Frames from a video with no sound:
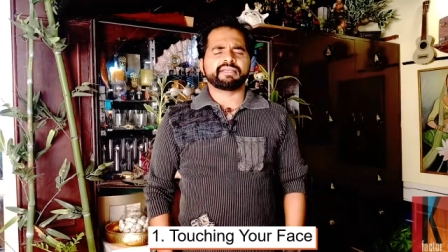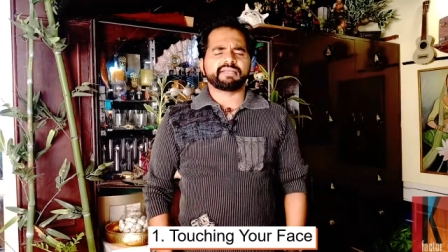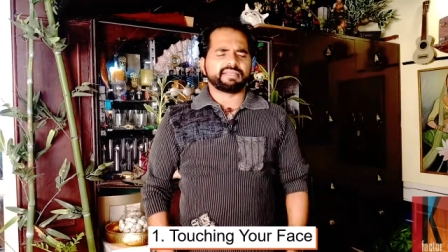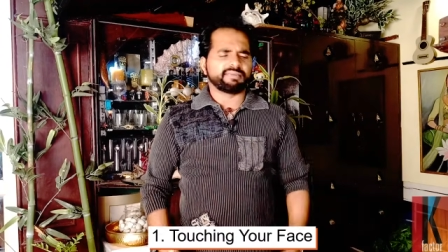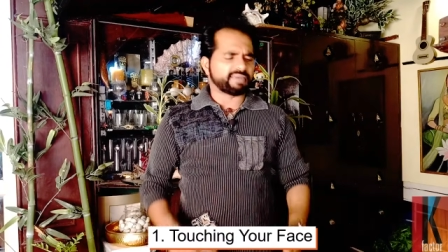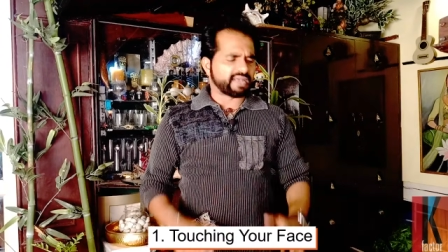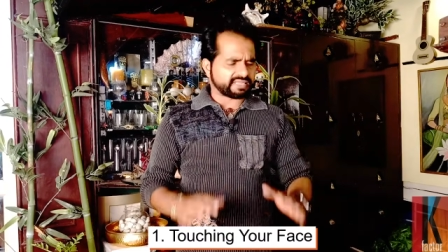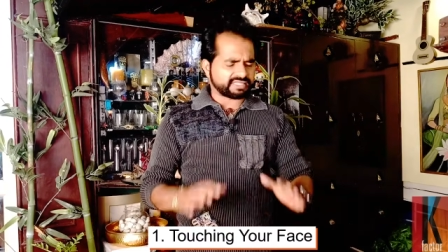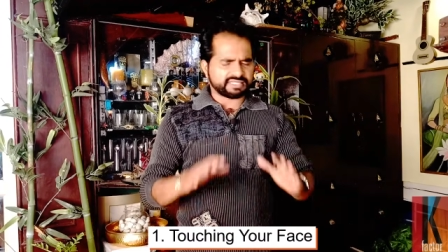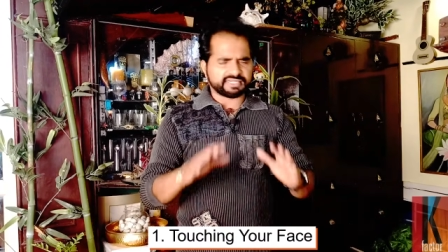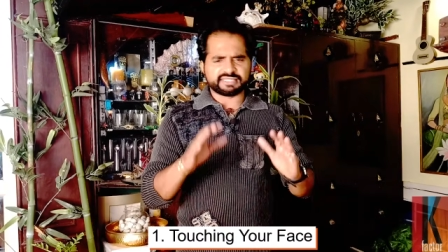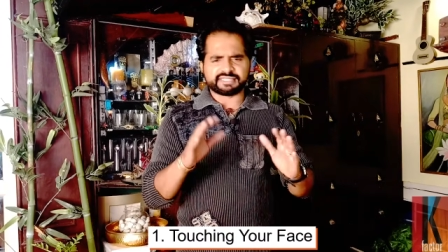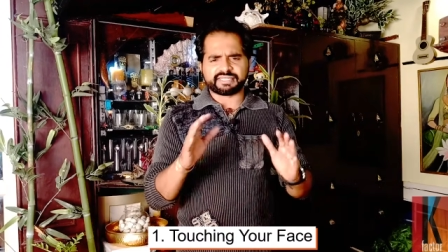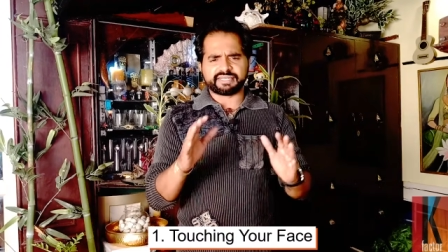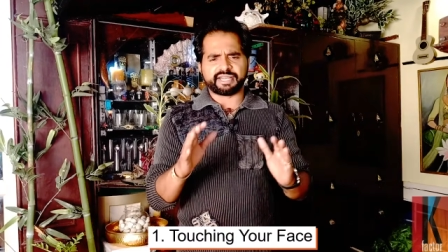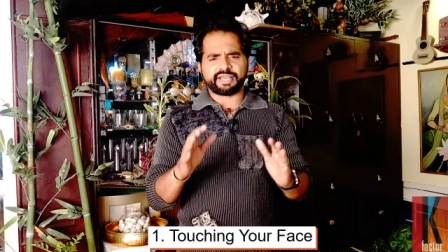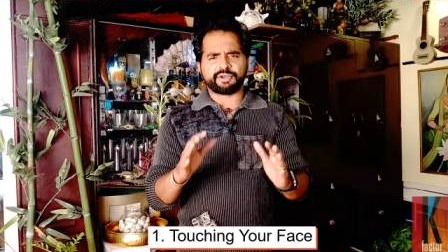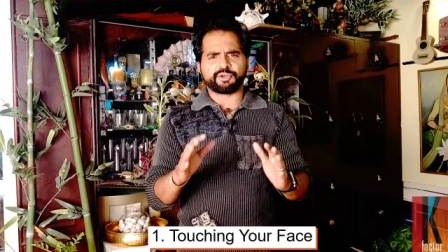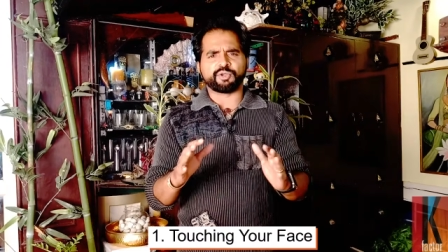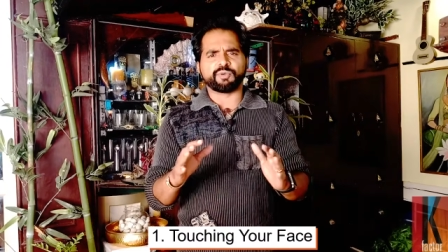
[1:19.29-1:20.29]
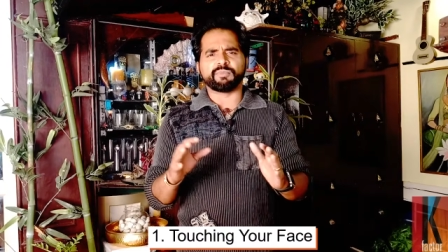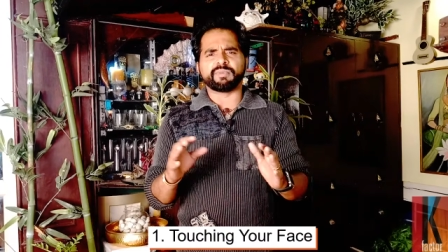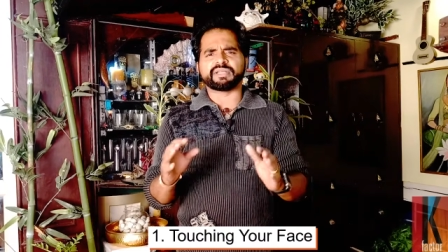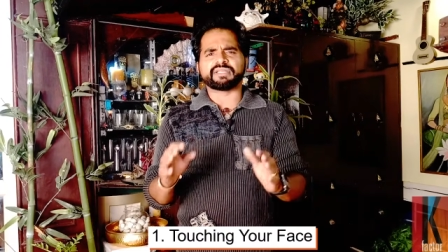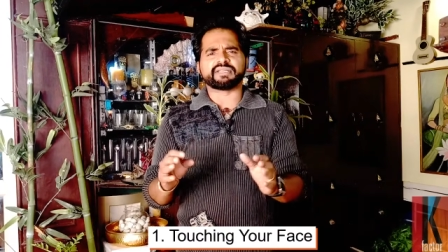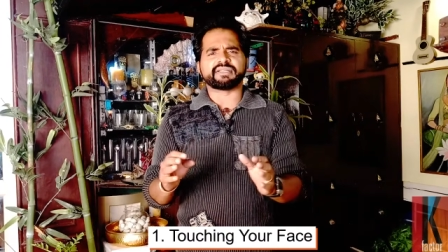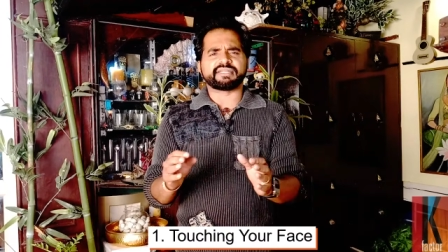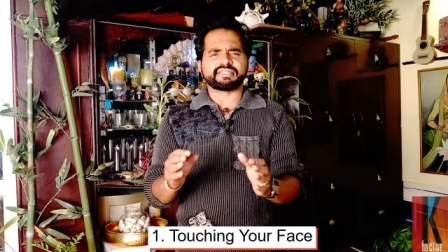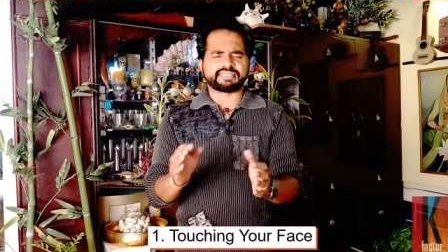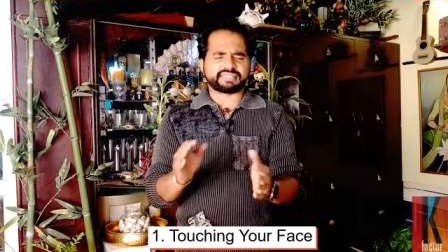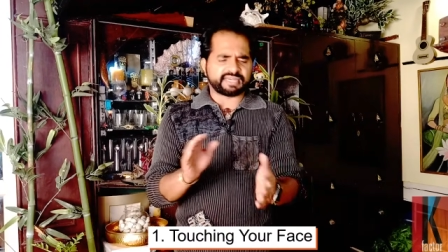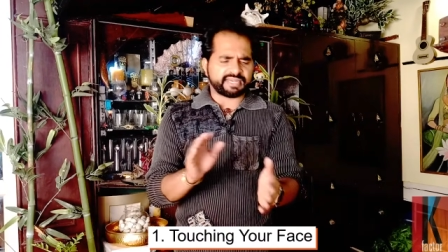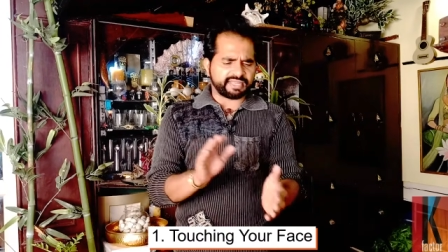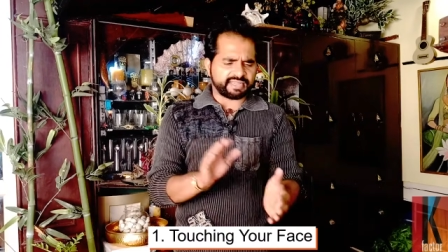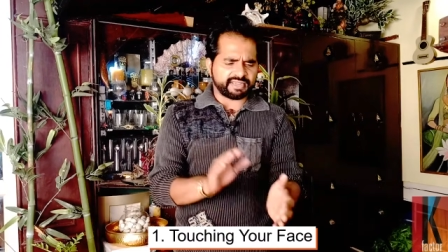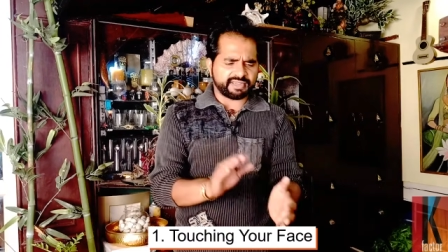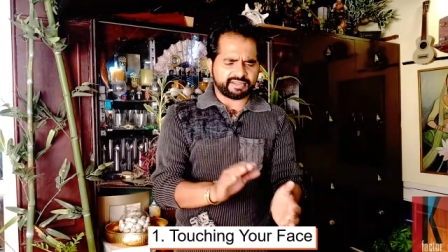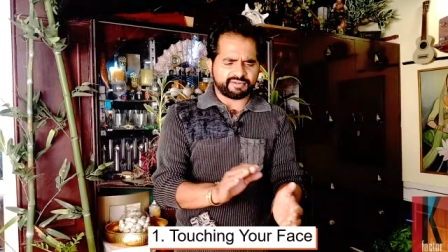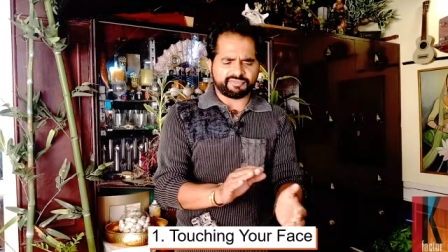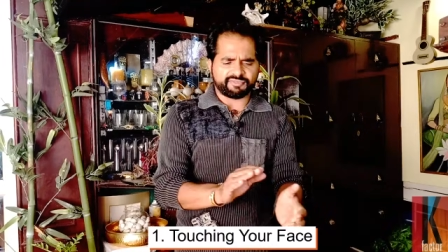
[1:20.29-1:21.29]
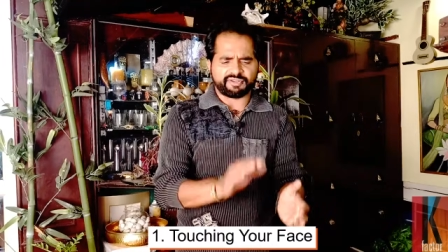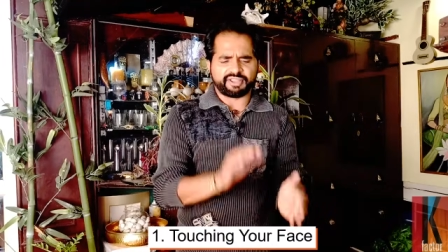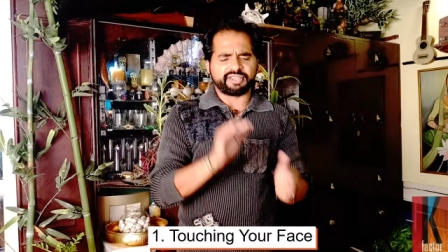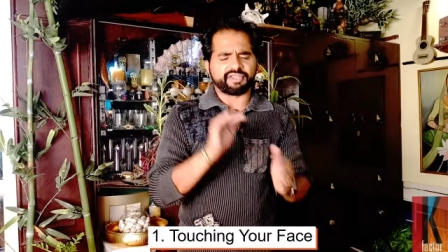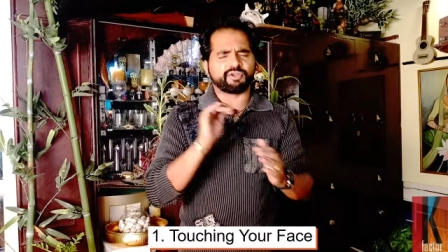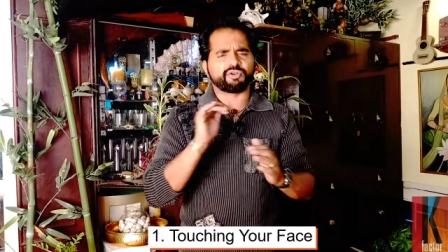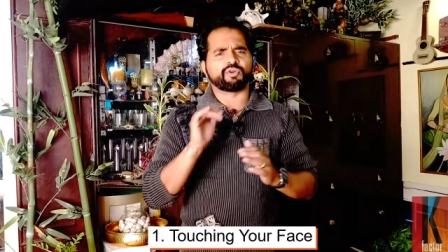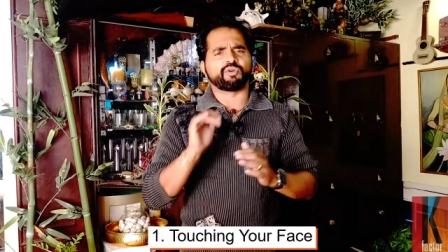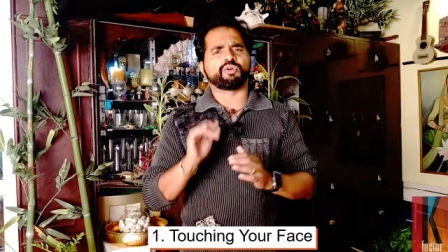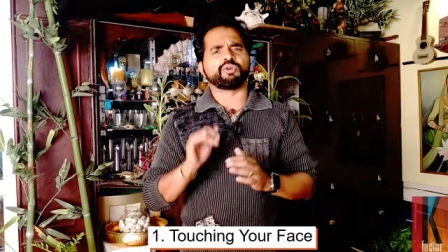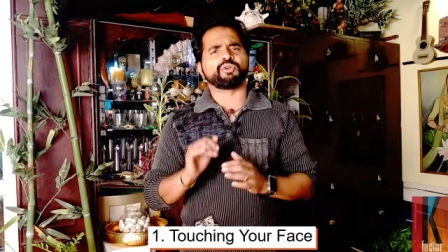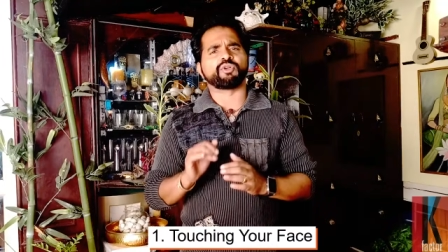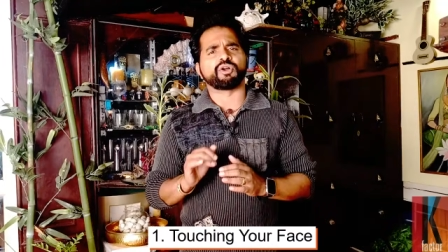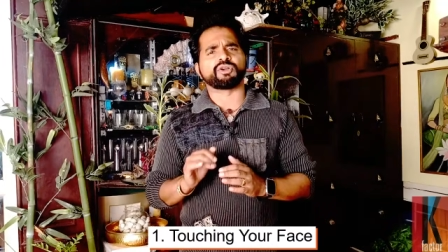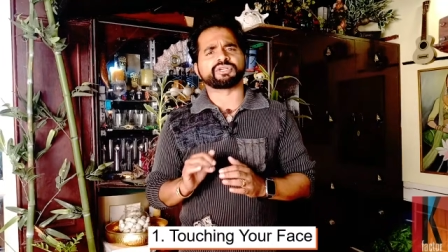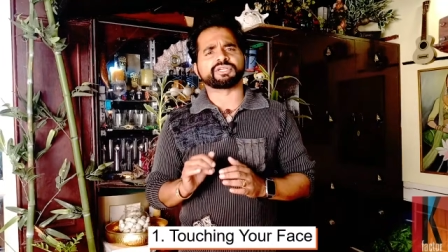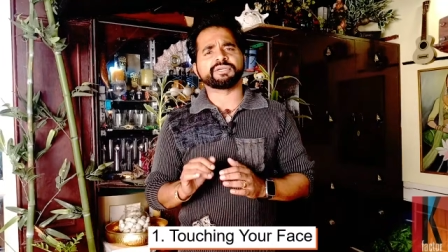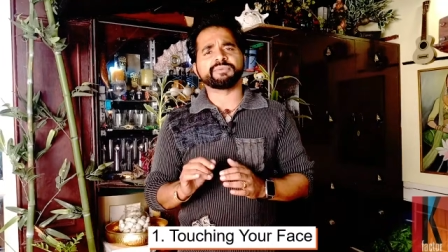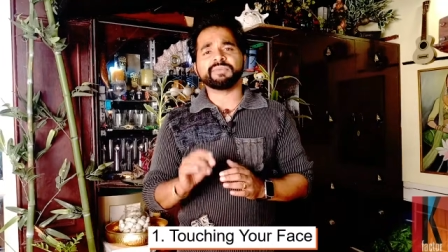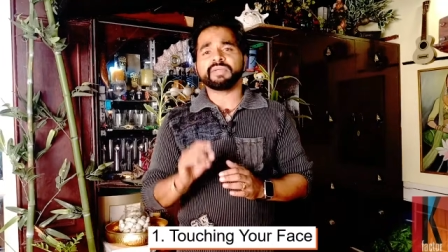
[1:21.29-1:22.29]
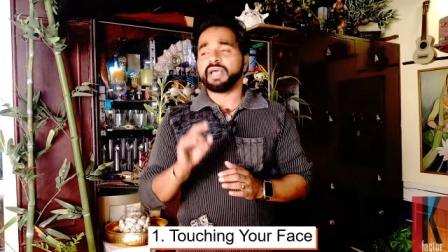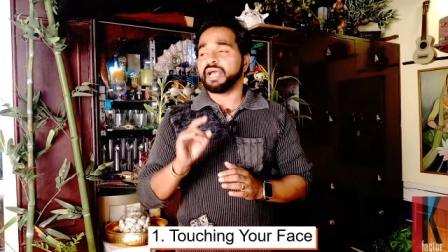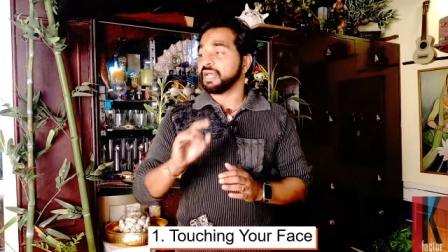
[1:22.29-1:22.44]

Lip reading: Imagine a scenario, mother is telling her 5-year-old daughter,